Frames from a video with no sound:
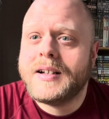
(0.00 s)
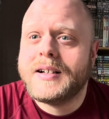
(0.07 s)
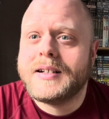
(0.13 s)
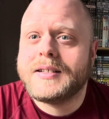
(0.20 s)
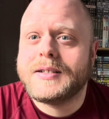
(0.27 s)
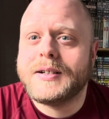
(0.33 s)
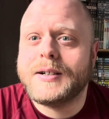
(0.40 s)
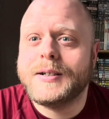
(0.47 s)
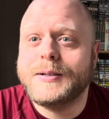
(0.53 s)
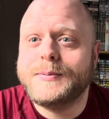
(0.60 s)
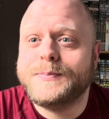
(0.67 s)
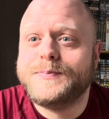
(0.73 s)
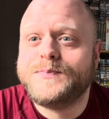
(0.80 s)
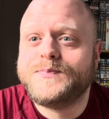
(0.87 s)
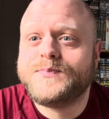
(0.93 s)
So
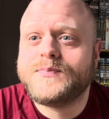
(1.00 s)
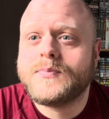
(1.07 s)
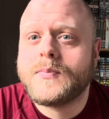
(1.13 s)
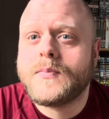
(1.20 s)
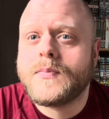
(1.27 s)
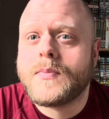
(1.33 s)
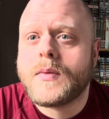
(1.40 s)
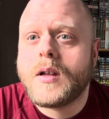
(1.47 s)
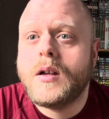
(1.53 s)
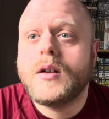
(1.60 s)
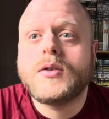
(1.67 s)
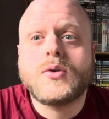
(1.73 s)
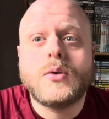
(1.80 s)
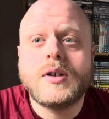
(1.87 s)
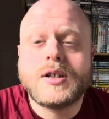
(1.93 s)

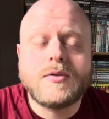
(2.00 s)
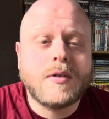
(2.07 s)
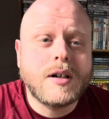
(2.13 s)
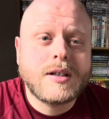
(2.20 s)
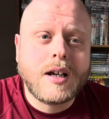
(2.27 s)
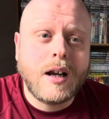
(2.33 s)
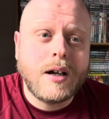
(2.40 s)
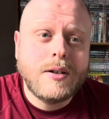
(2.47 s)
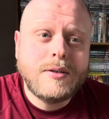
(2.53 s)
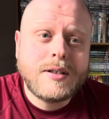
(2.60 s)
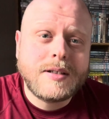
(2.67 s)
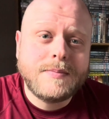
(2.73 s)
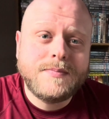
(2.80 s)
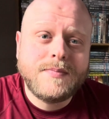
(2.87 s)
Toys R Us closed.